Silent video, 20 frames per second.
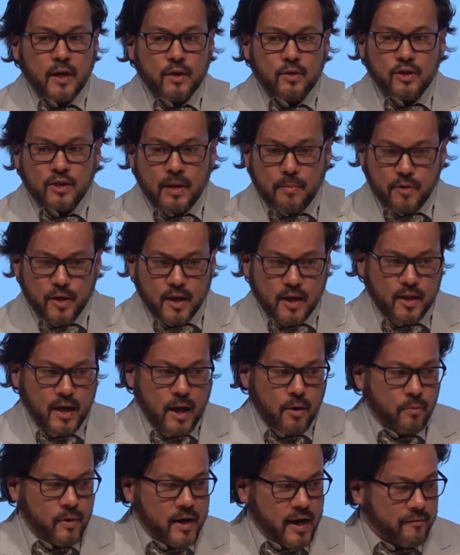Something
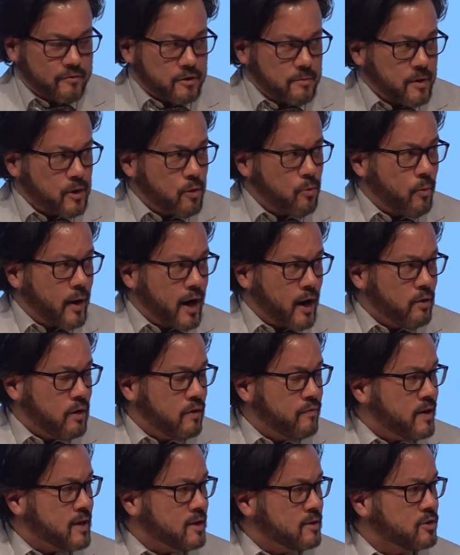that we have to be aware
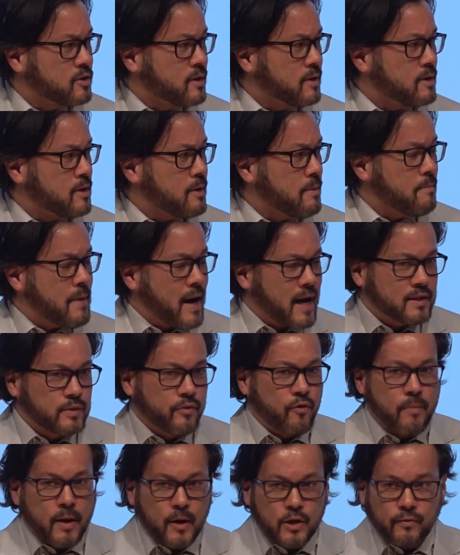of is the
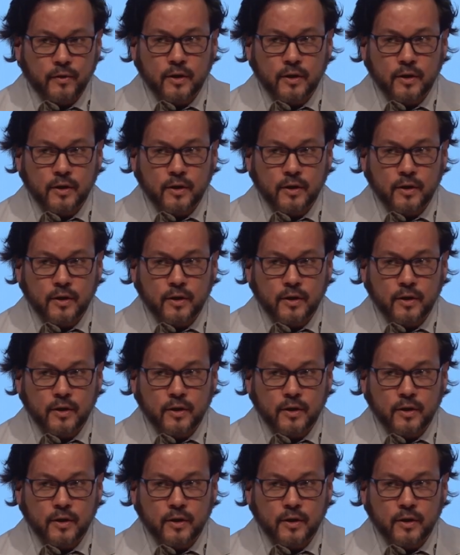massive amounts